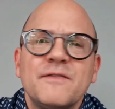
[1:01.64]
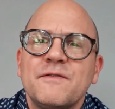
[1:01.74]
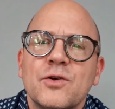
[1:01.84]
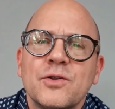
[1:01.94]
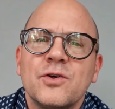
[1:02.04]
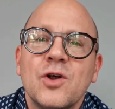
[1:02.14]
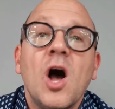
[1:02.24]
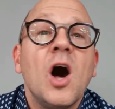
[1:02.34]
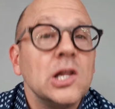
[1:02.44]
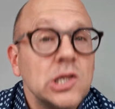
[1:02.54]
further,
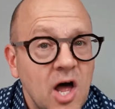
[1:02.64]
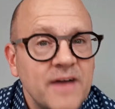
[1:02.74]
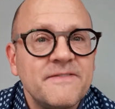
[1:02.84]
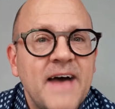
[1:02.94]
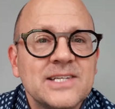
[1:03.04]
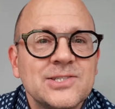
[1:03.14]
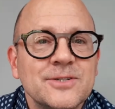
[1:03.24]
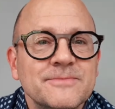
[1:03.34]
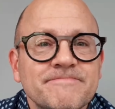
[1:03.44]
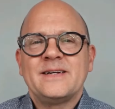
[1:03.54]
a lot
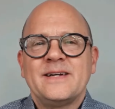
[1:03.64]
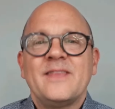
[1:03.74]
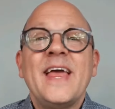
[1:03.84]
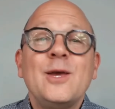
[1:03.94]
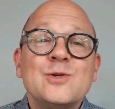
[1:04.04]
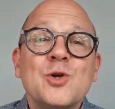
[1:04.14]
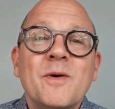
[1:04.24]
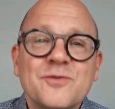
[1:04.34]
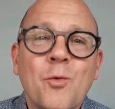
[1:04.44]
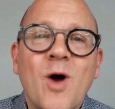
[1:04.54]
faster. Thank you so
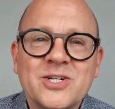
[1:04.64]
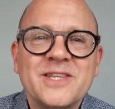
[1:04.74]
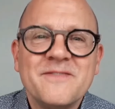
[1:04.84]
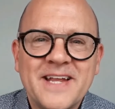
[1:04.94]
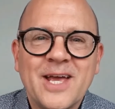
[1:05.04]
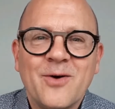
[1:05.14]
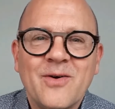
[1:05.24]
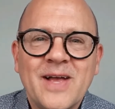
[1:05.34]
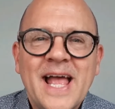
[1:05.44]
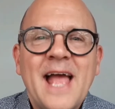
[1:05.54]
much for watching the video.
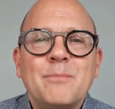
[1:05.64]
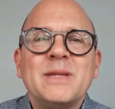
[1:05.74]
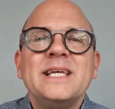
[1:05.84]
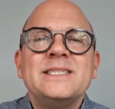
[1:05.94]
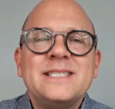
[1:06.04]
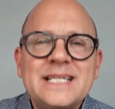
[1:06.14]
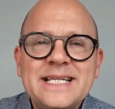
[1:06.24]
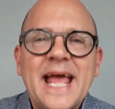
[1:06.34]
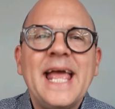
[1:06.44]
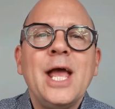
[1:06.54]
And please,
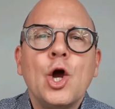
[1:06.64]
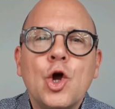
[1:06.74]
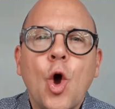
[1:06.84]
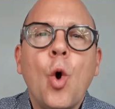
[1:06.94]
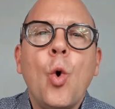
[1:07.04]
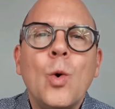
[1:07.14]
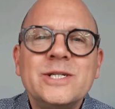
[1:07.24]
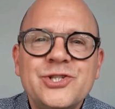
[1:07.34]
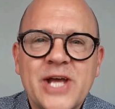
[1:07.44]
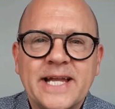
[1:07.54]
today, go
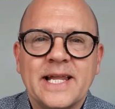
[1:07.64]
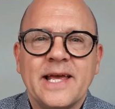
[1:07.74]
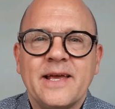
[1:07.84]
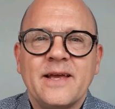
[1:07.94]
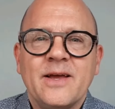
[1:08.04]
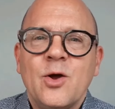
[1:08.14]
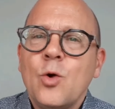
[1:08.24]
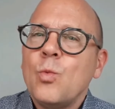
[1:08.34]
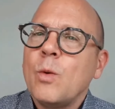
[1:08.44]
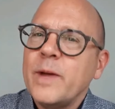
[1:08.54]
gently.
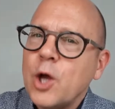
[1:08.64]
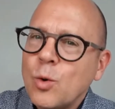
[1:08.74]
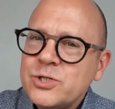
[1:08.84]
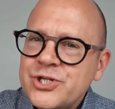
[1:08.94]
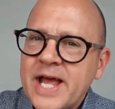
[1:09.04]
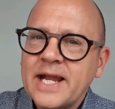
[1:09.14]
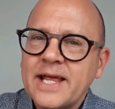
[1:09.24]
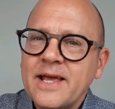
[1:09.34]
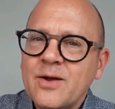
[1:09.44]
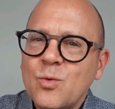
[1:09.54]
When we go
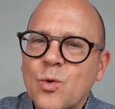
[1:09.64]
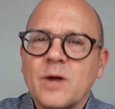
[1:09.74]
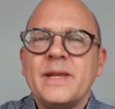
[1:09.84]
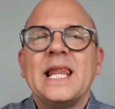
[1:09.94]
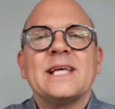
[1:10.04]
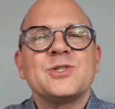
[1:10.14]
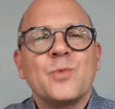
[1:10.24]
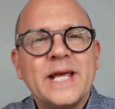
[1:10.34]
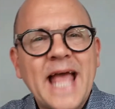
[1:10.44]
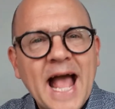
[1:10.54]
gently, we're gonna be less
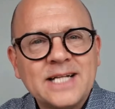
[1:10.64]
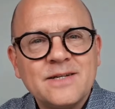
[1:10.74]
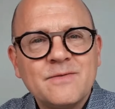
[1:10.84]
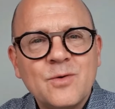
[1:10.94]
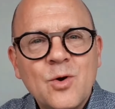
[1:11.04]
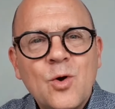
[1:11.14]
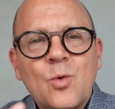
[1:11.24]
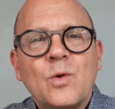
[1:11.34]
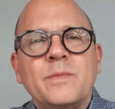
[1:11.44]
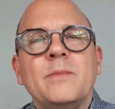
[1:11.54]
reactive,
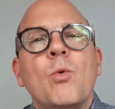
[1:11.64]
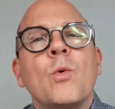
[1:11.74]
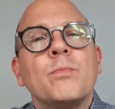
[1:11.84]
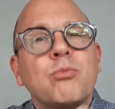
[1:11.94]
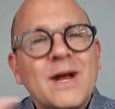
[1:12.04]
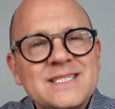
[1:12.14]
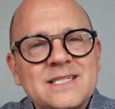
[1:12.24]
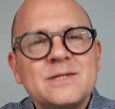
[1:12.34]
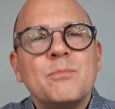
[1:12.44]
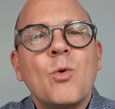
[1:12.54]
be more
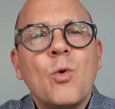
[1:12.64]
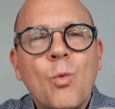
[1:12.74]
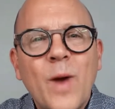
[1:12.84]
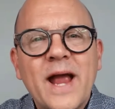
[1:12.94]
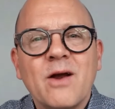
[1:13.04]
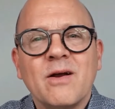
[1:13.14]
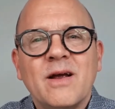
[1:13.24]
present, more aware,